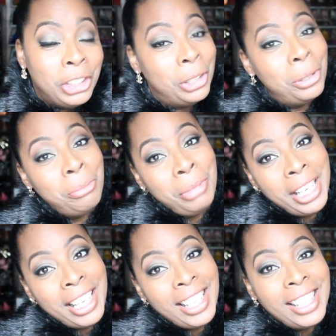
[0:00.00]
new
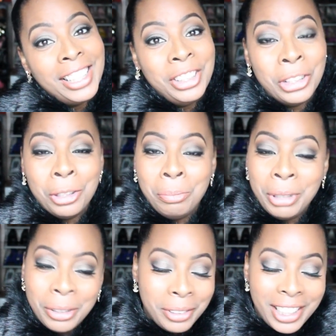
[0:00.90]
me, new
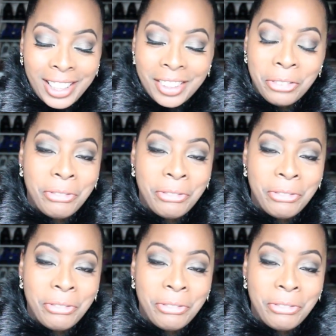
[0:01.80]
beauty,